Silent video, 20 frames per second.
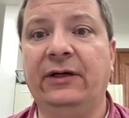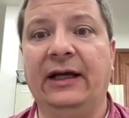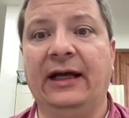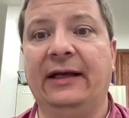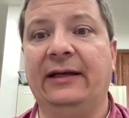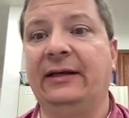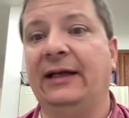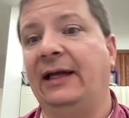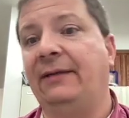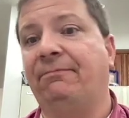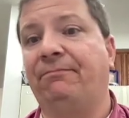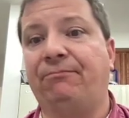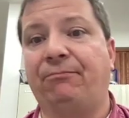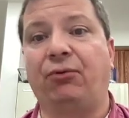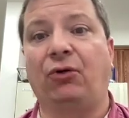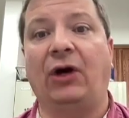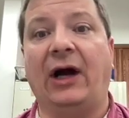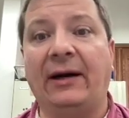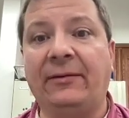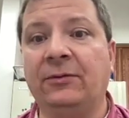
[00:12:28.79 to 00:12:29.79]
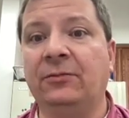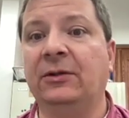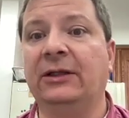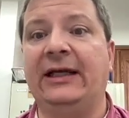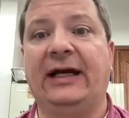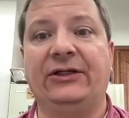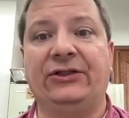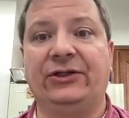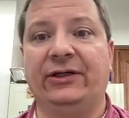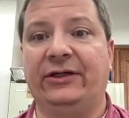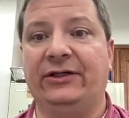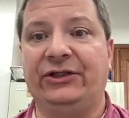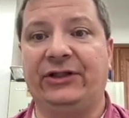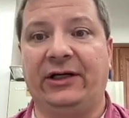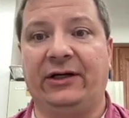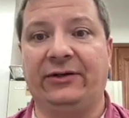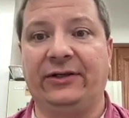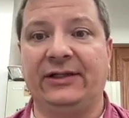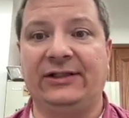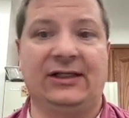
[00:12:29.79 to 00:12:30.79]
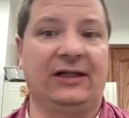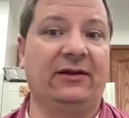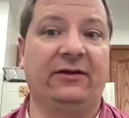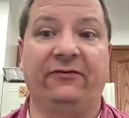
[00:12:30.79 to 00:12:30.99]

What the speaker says: and probably I should have shared this at